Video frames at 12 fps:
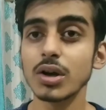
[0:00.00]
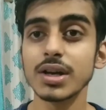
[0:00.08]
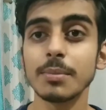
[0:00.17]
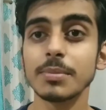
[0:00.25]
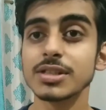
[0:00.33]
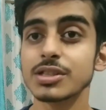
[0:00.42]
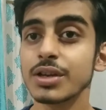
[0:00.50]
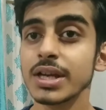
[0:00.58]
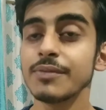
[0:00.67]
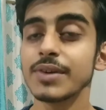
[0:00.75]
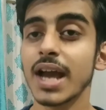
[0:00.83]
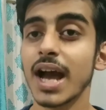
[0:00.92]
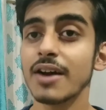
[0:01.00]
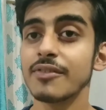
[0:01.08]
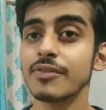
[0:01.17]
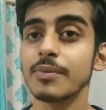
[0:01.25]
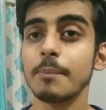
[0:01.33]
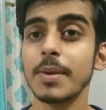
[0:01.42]
on number three, we
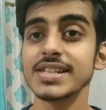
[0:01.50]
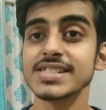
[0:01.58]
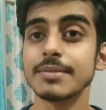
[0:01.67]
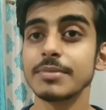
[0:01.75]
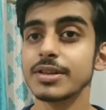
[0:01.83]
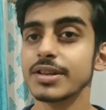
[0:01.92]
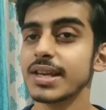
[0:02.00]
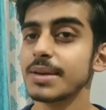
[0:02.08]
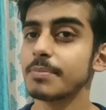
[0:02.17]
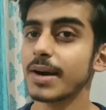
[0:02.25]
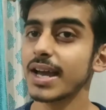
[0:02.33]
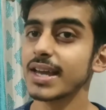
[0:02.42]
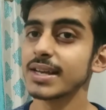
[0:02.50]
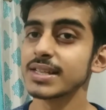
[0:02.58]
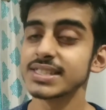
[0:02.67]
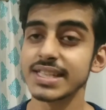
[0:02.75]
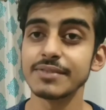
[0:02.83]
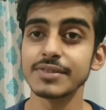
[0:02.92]
have Pet Cemetery by
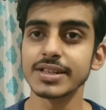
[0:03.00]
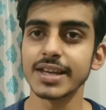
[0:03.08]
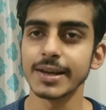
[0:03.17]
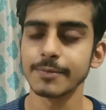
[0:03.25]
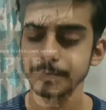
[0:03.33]
Stephen King.